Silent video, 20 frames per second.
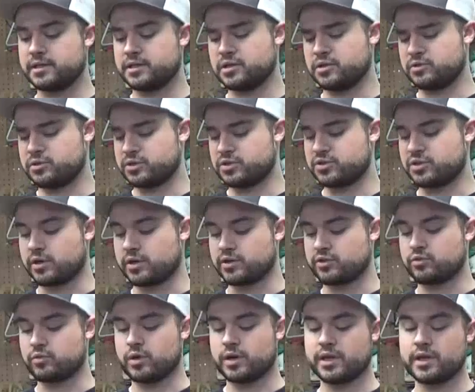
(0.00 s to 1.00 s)
Just start at
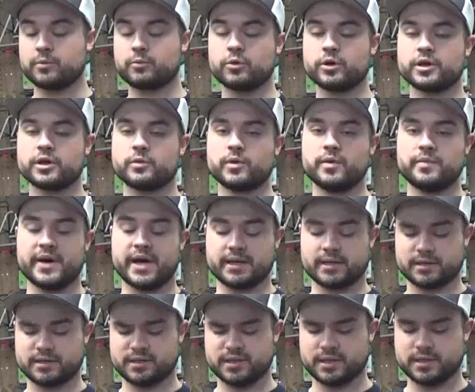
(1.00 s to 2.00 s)
20 and work your way back to
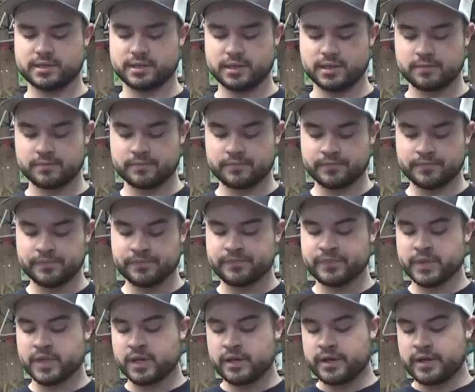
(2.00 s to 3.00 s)
60.
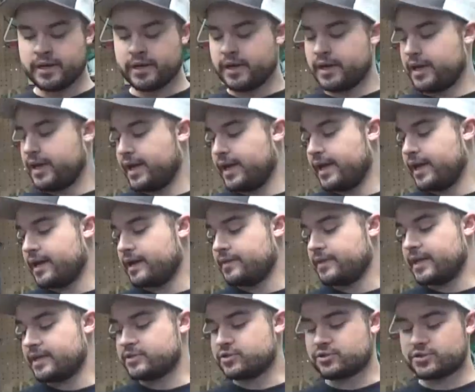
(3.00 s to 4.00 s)
And
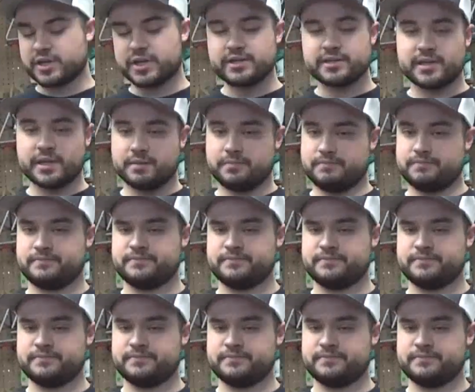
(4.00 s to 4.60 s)
that's your sight tape.